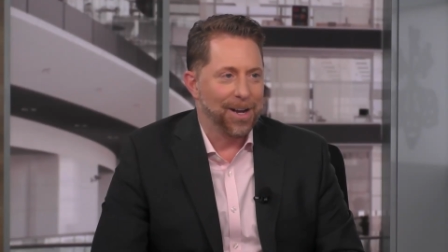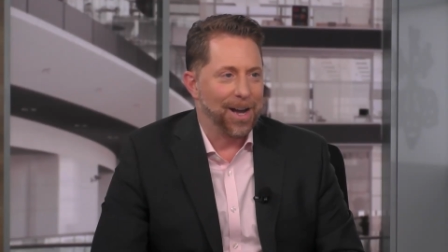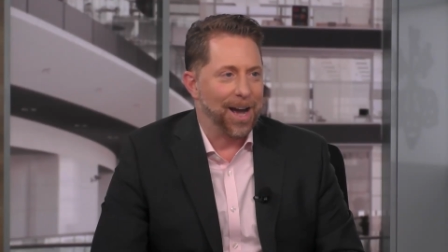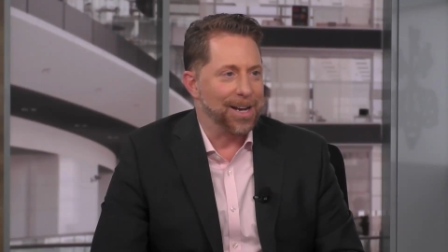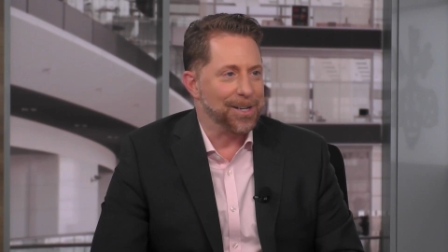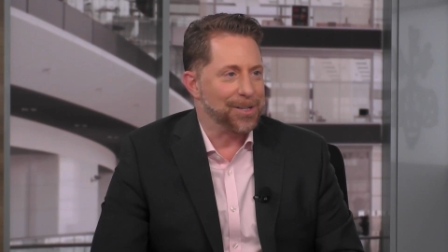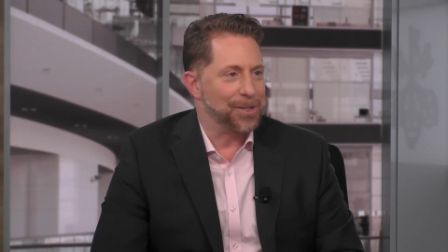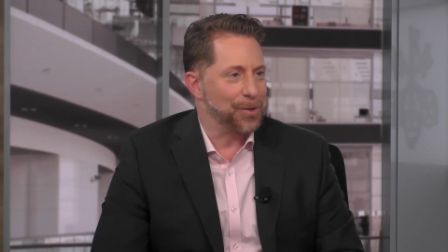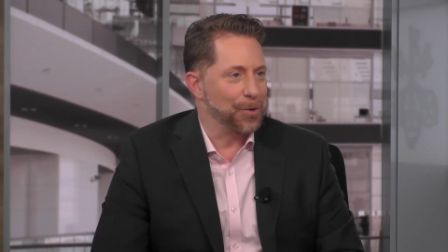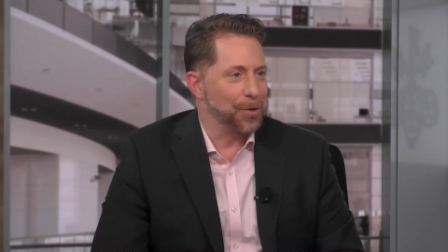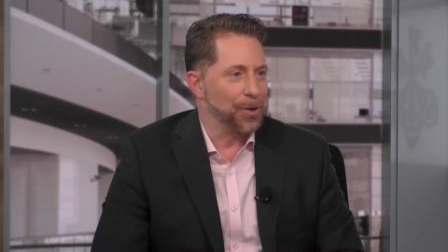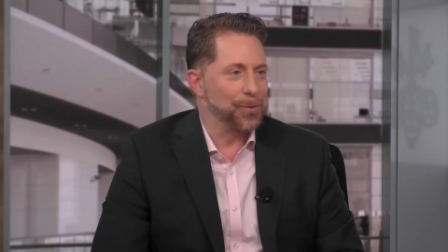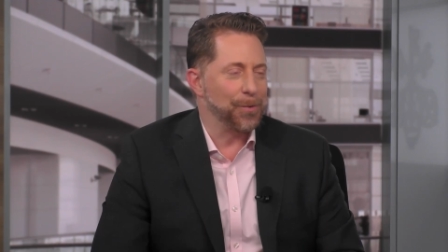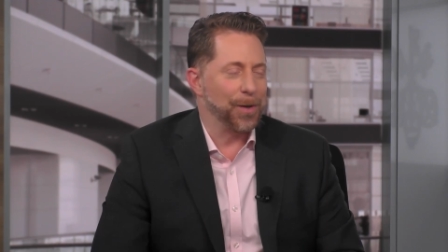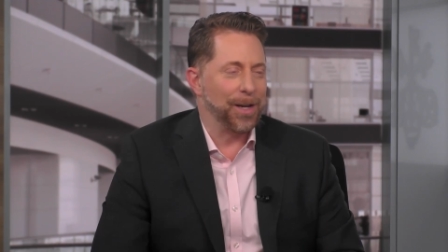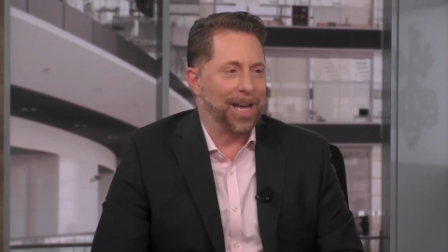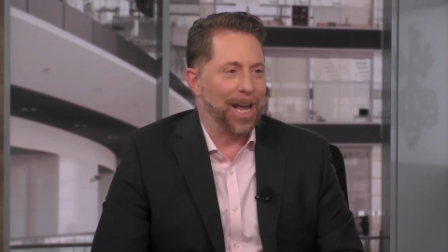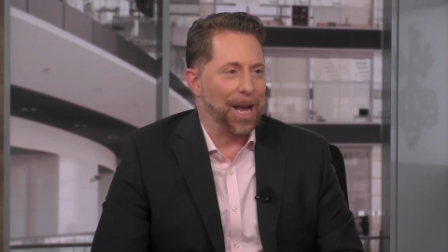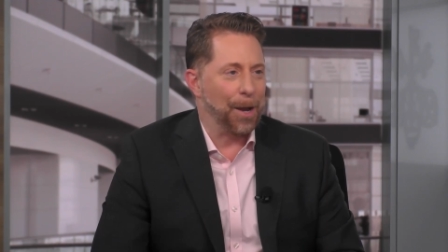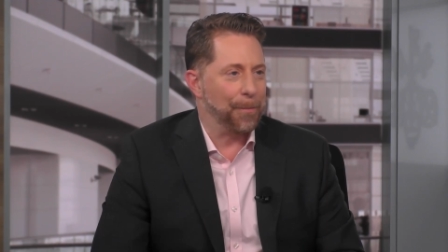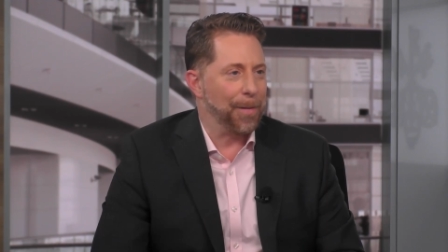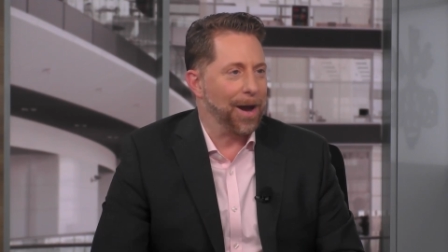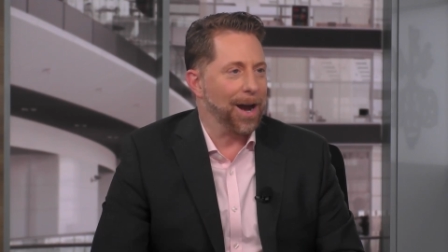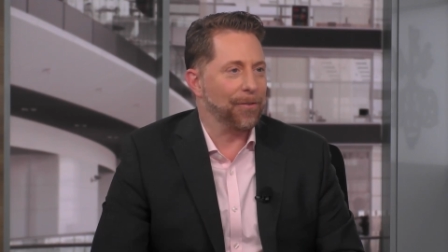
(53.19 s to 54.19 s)
as soon as we
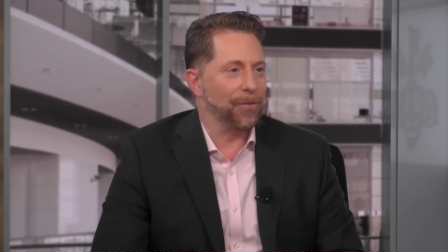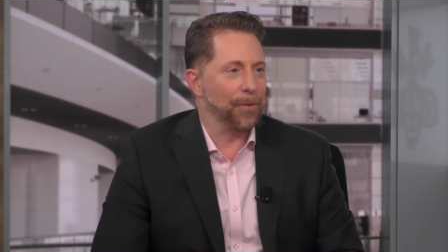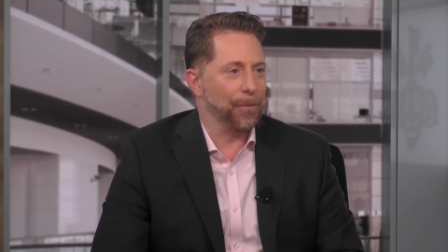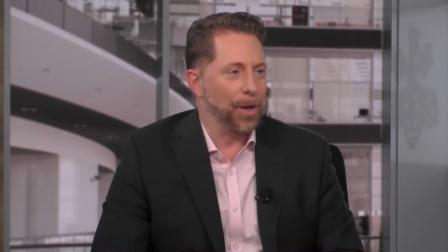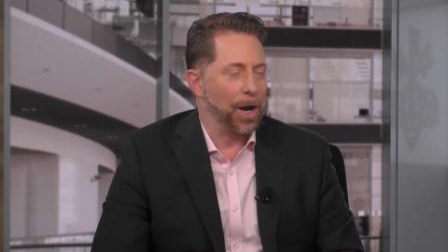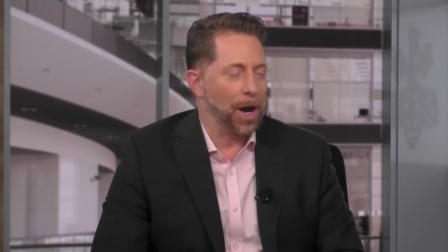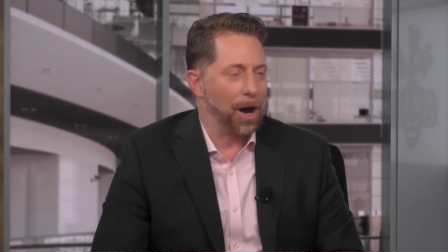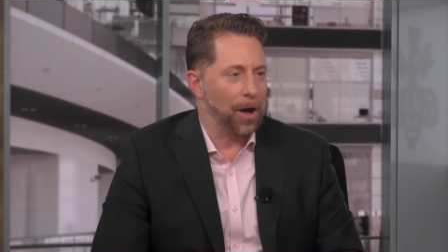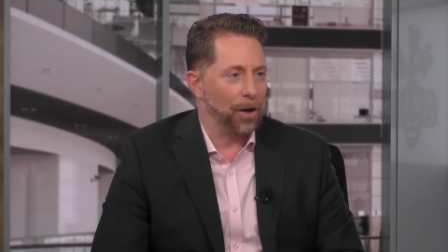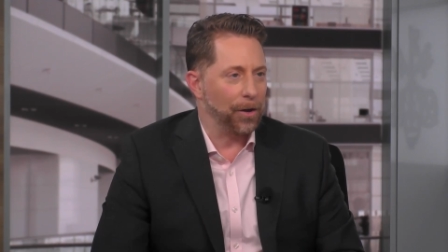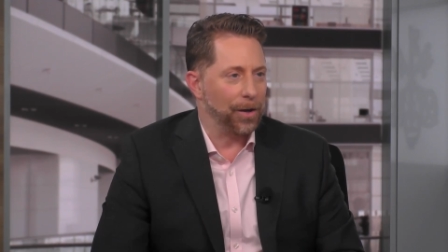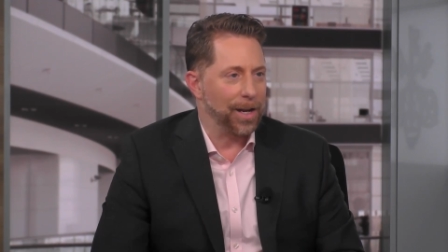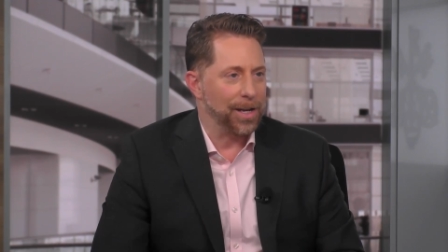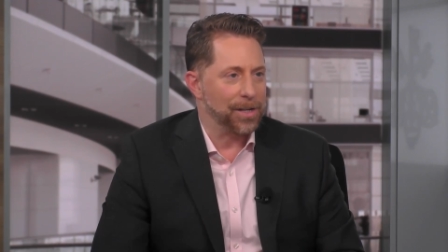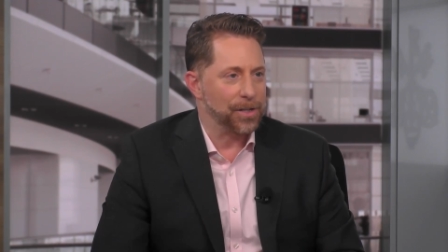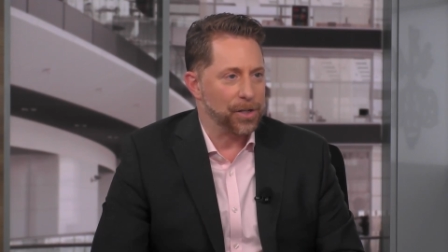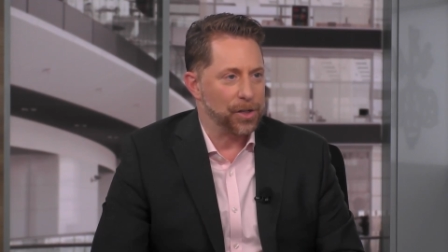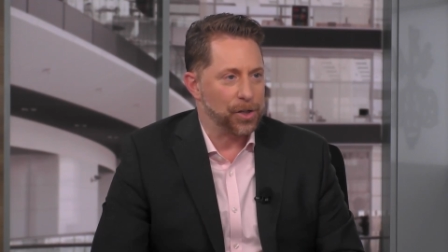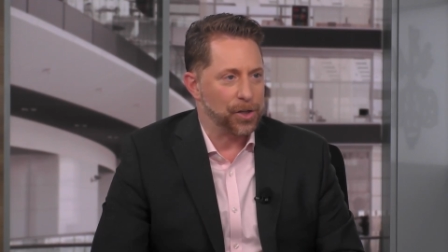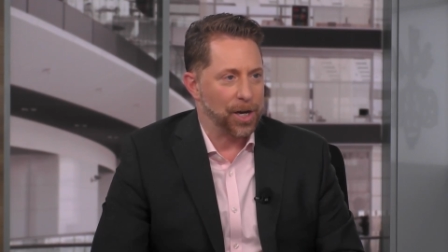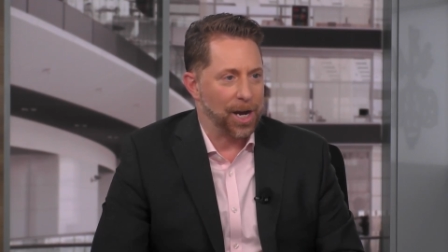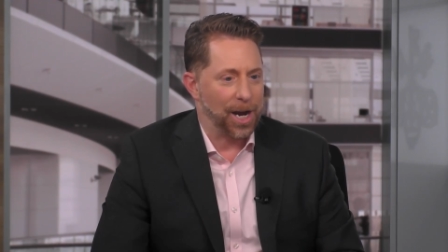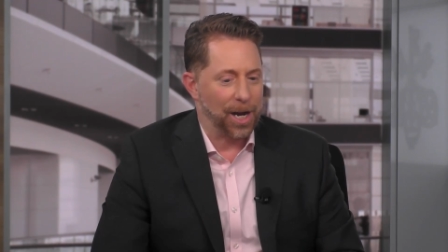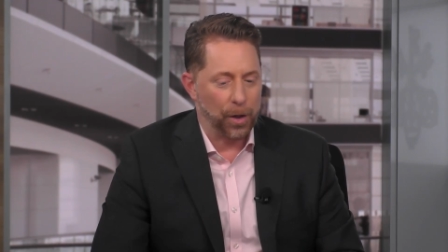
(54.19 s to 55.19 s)
came back from the holidays
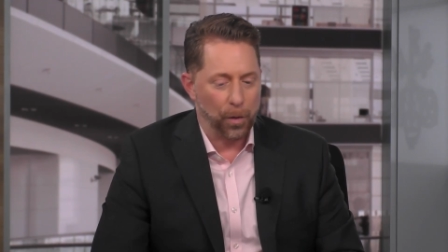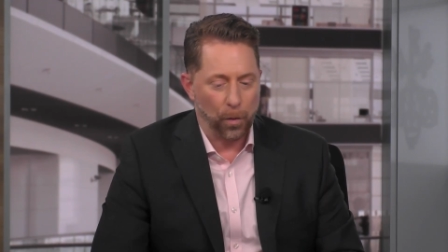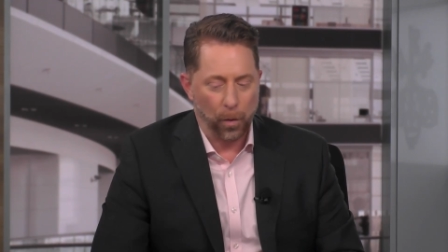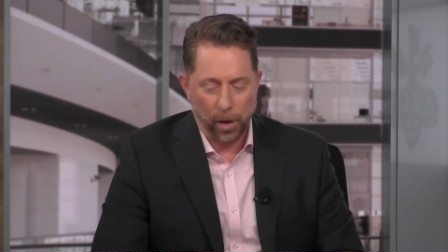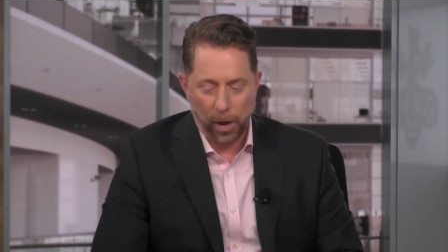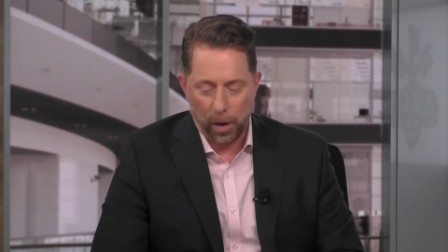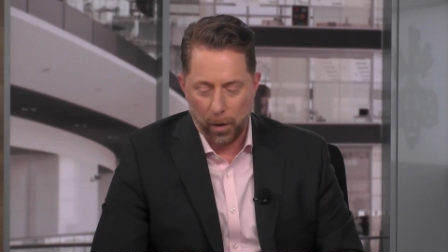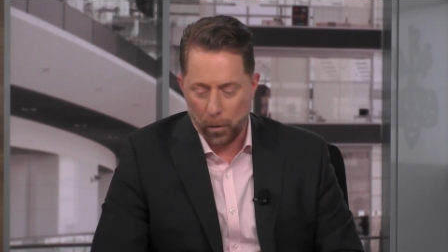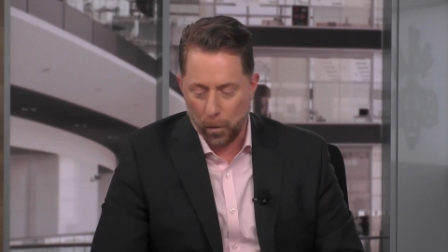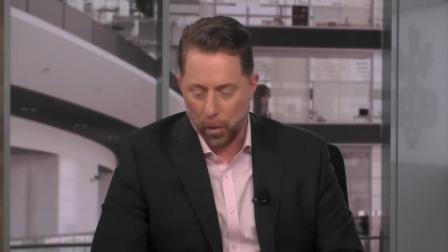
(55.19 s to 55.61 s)
in January.